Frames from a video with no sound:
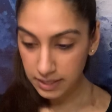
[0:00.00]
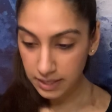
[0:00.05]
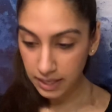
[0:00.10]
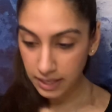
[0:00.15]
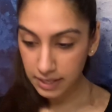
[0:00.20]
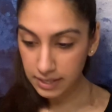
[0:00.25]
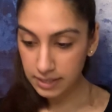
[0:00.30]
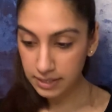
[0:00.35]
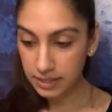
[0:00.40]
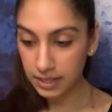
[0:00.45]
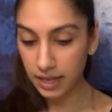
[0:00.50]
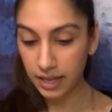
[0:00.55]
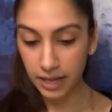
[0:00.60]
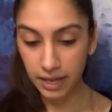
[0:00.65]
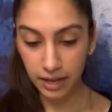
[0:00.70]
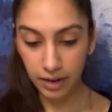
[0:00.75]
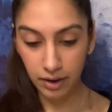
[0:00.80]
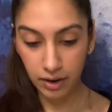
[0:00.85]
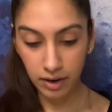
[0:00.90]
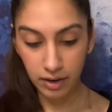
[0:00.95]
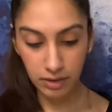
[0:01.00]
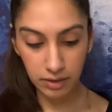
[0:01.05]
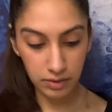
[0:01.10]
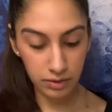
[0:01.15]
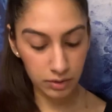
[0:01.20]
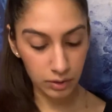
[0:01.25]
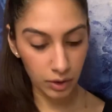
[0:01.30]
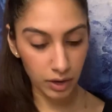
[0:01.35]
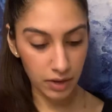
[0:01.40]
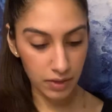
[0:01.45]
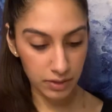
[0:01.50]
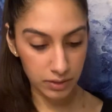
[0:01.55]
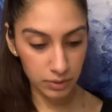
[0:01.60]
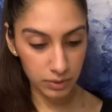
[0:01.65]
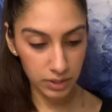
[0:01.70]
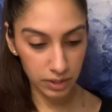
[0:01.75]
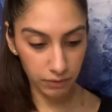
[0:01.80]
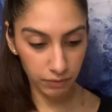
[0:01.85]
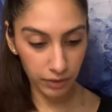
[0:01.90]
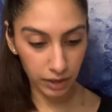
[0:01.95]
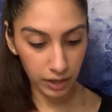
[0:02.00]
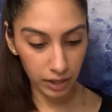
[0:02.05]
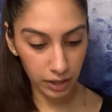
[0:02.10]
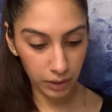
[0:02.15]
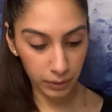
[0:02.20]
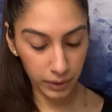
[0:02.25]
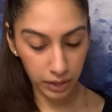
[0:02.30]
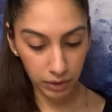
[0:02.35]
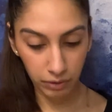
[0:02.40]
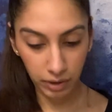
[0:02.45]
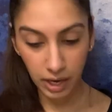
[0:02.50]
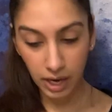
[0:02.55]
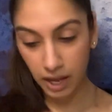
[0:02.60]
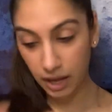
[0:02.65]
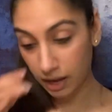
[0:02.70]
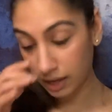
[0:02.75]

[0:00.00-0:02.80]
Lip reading: that I see here, sorry, this was a very quick reading.